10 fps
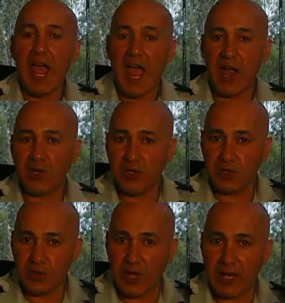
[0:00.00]
How you
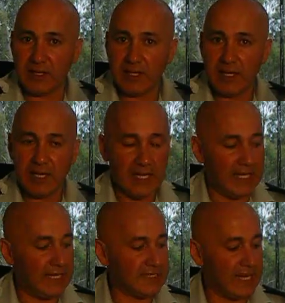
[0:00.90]
do that
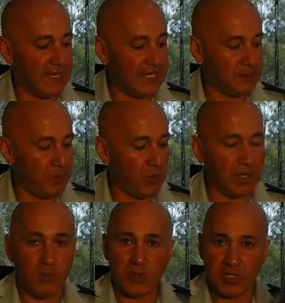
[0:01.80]
is in this
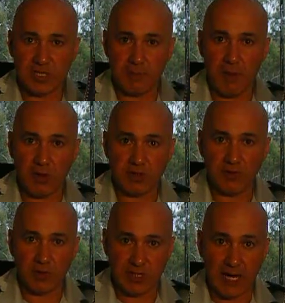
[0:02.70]
booklet, which is in most
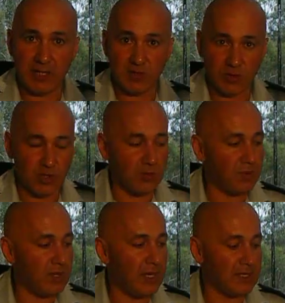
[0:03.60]
of your tankers, or should
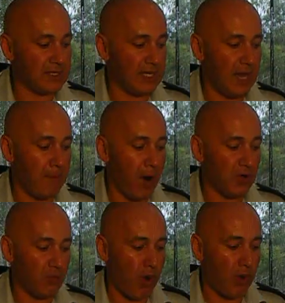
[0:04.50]
be. It's the
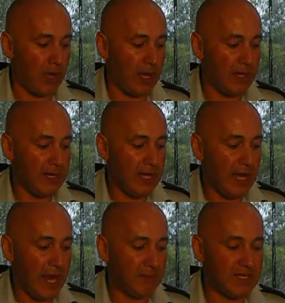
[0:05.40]
Motorola
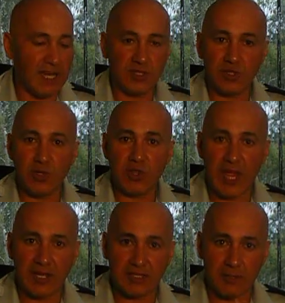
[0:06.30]
MTS
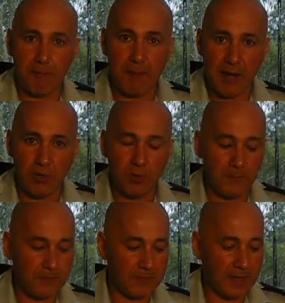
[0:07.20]
2000
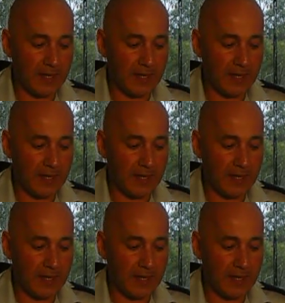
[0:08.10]
manual.